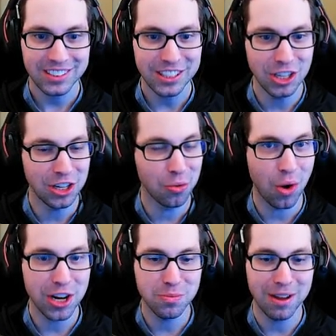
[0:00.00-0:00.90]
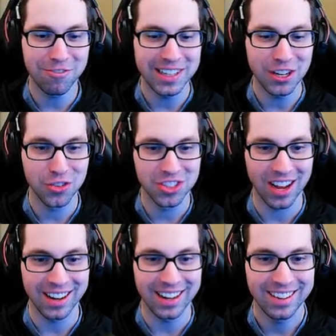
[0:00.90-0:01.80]
You can watch my videos
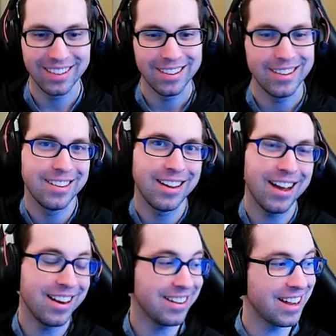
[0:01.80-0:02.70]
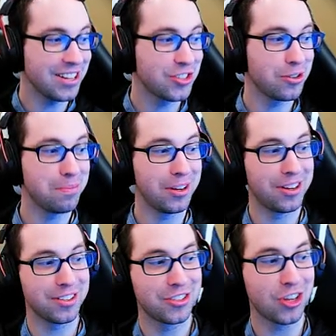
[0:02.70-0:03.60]
on it. Got it. Got some
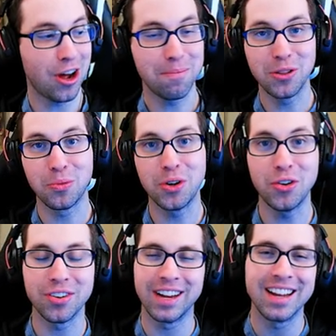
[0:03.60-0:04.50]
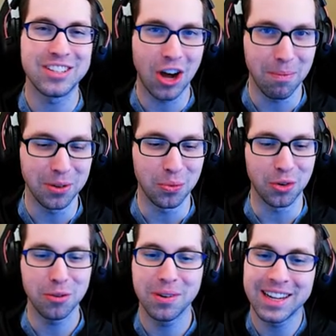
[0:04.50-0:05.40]
uh, top in the world. Not top in the
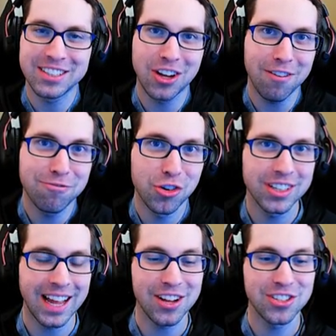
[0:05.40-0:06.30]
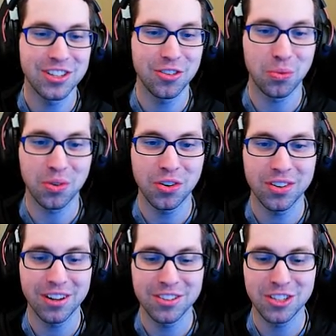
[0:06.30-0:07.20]
world, but like top 4,000 in the world
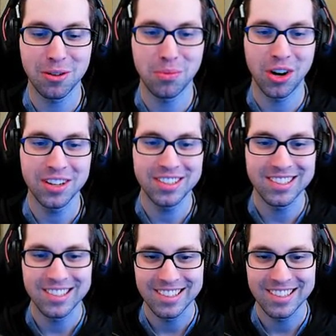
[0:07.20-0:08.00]
on some runs.